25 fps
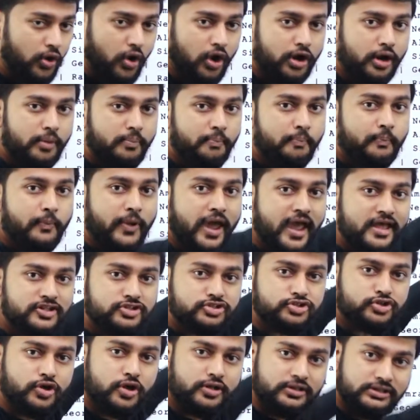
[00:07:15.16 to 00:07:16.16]
column
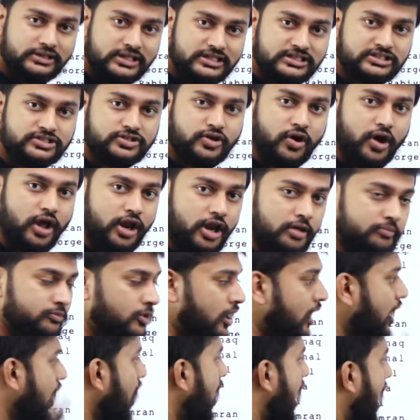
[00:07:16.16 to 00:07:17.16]
based on this
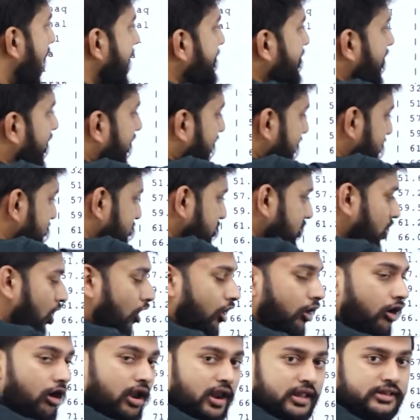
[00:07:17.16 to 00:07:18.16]
column. I'm arranging
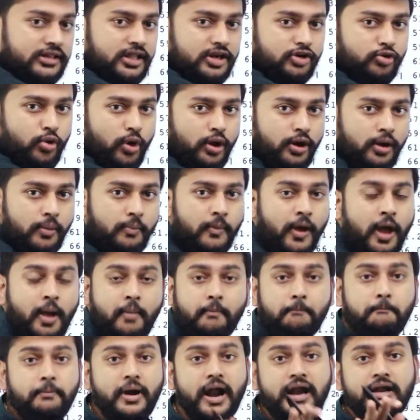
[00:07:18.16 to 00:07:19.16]
all other column.
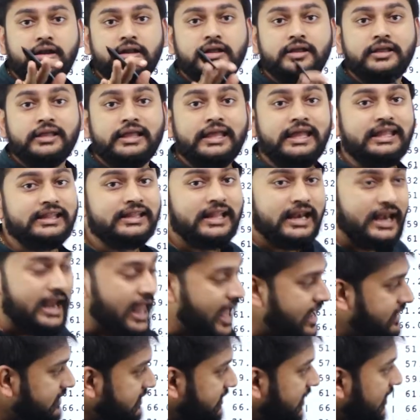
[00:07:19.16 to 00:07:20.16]
But in the
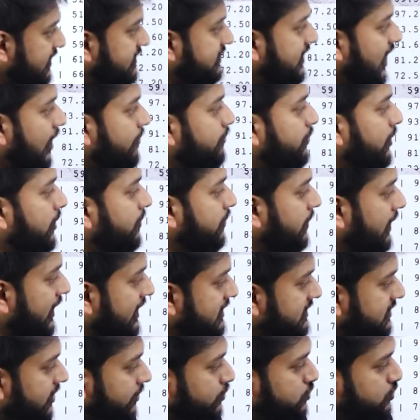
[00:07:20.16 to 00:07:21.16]
next example,
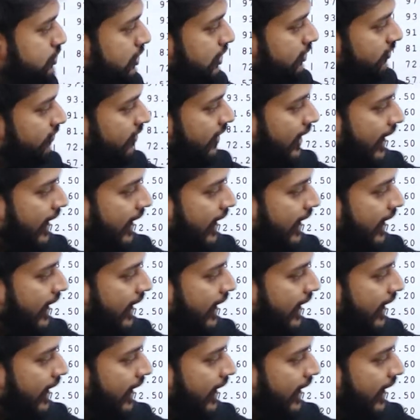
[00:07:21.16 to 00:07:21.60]
please observe,